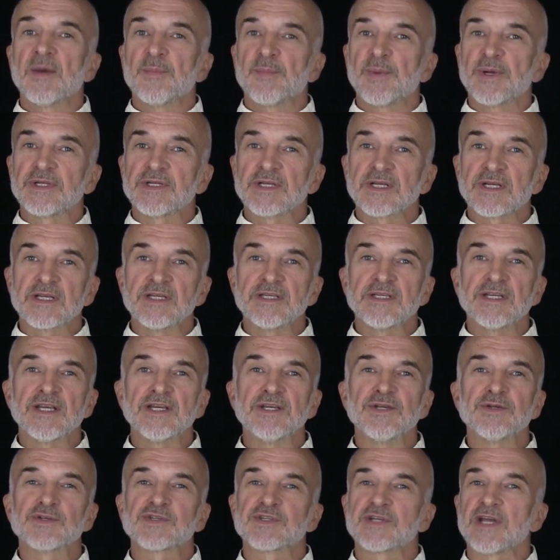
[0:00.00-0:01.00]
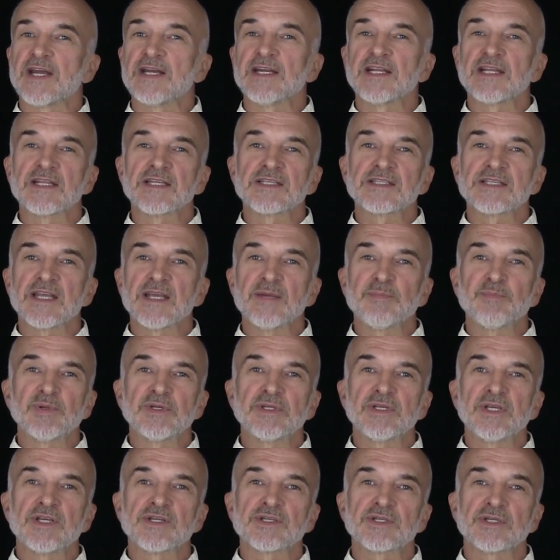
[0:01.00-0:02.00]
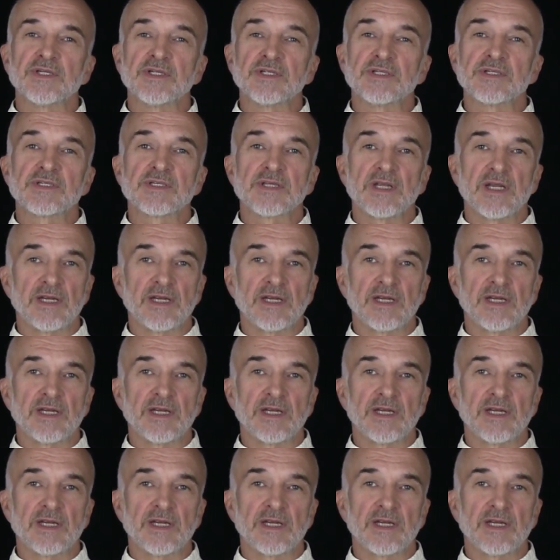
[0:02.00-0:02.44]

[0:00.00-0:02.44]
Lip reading: But to continue signing the same petitions